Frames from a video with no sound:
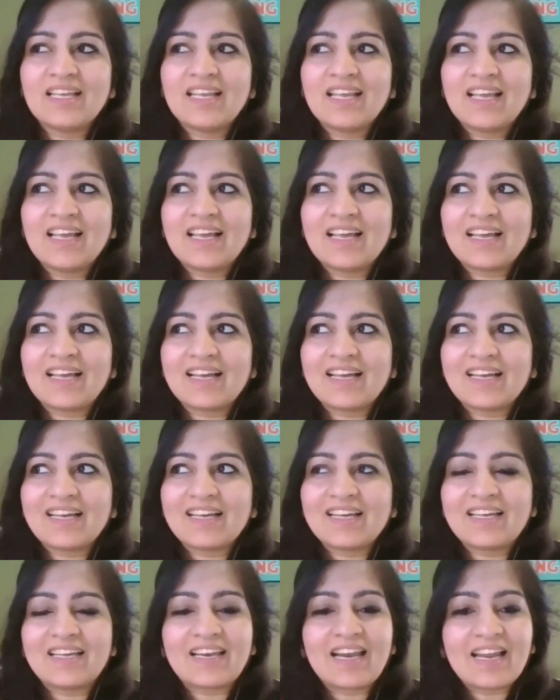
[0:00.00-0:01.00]

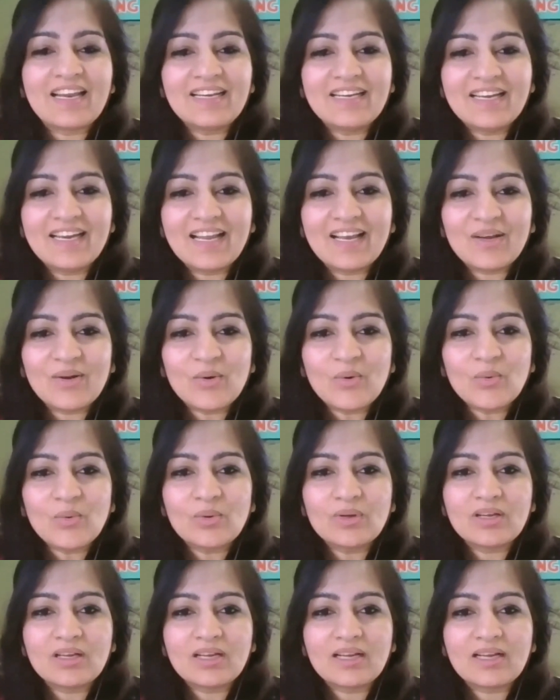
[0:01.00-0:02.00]
Right
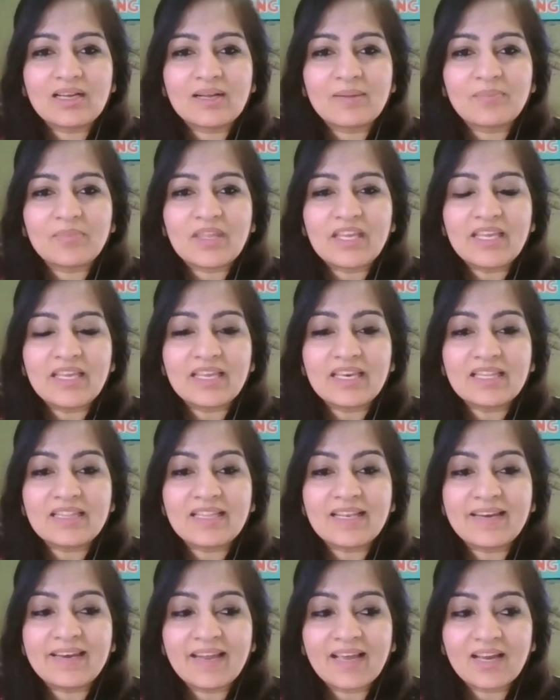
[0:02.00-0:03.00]
now, here in
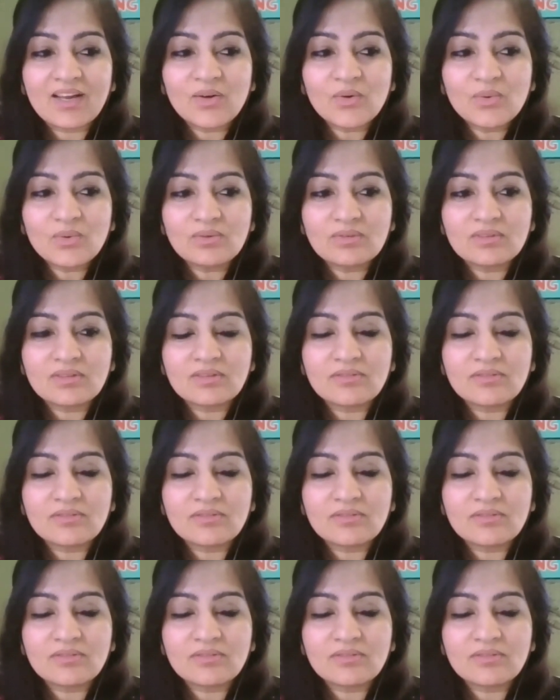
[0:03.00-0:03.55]
the now,